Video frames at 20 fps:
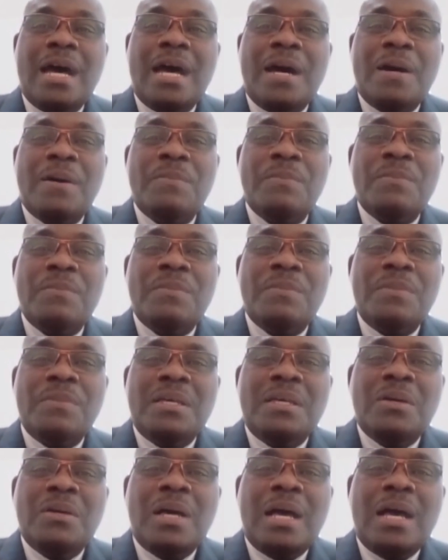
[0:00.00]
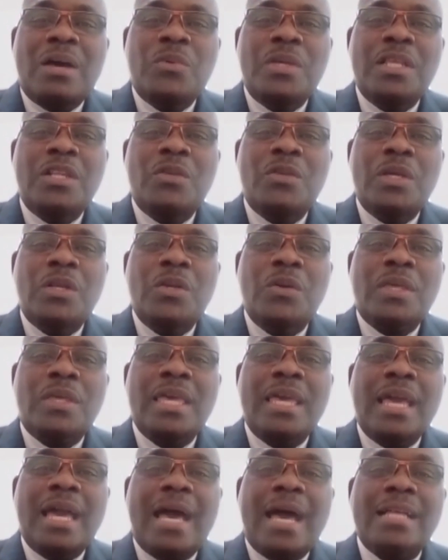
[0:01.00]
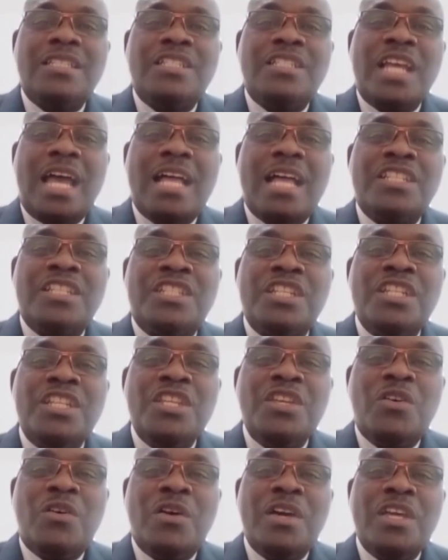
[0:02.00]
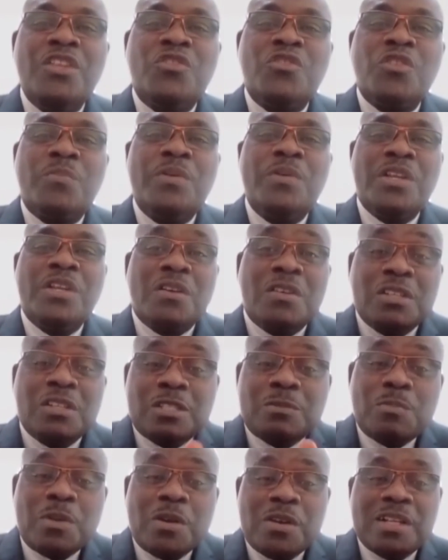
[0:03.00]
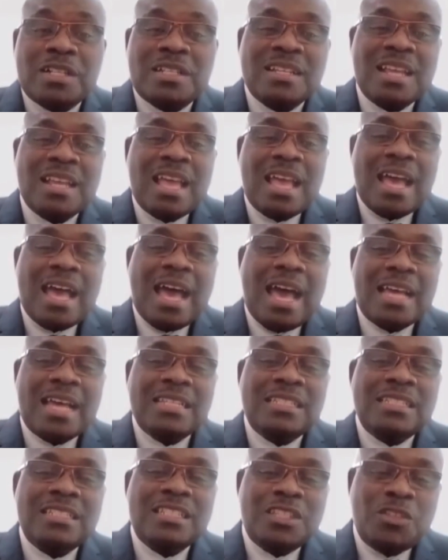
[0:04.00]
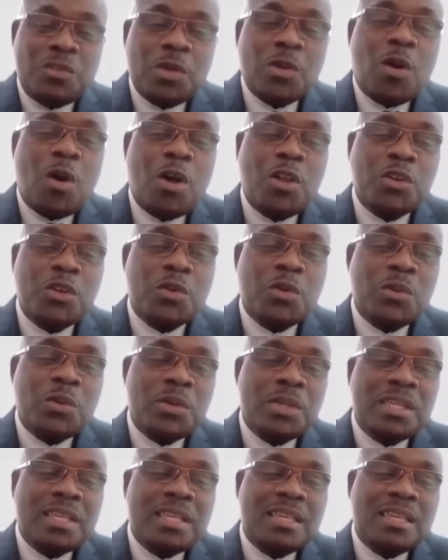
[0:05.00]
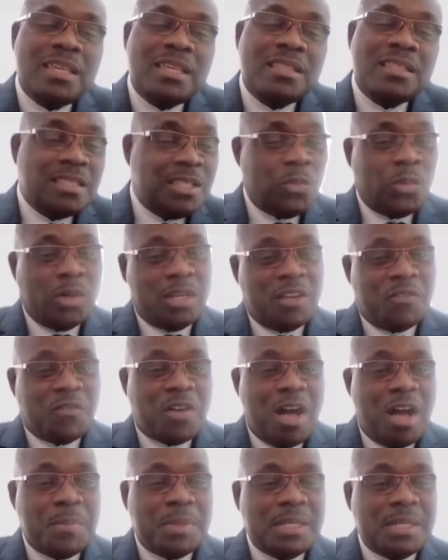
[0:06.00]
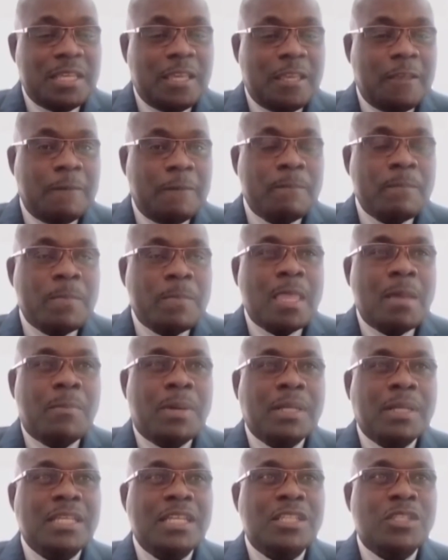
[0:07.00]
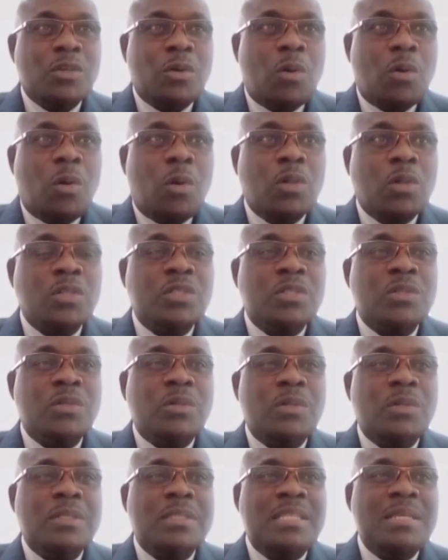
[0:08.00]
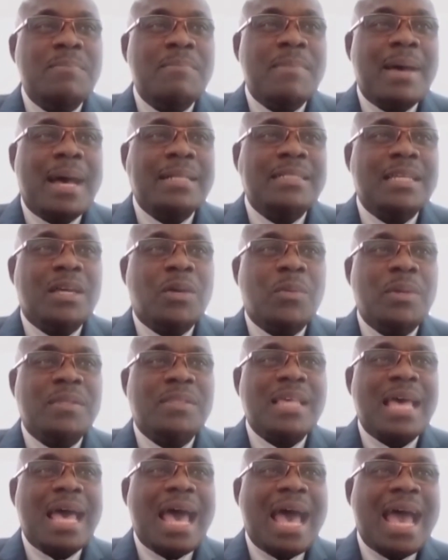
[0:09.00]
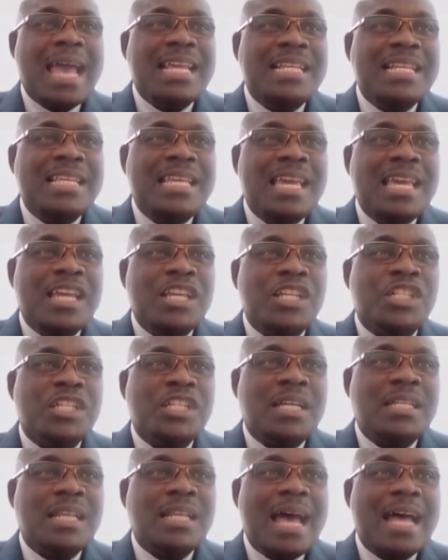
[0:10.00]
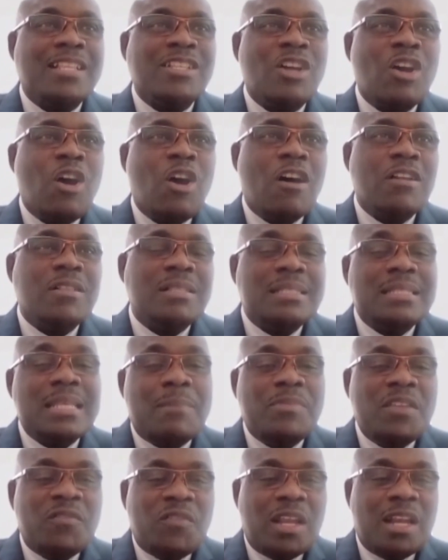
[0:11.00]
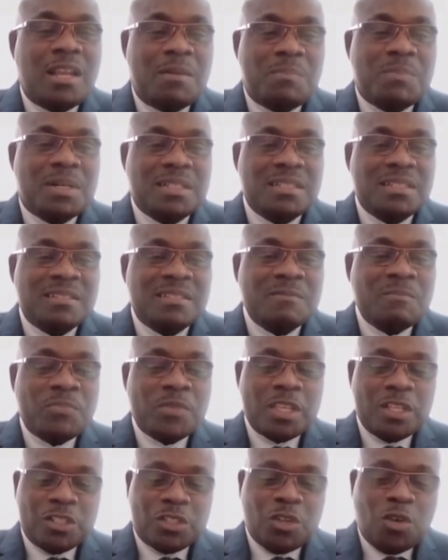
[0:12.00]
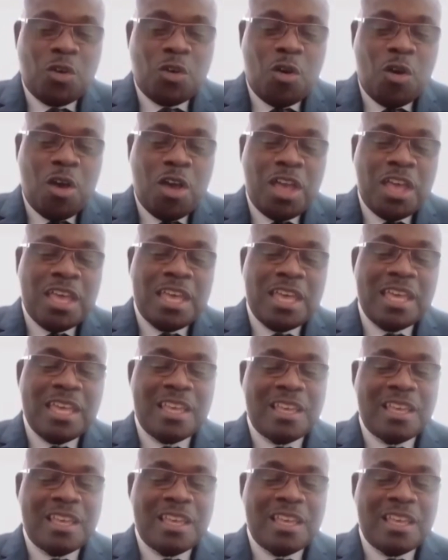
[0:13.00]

we'll be looking at challenging your entrepreneurial spirit. And you all know it's the world of comedy, but it's also thematic with ideation and concept development. So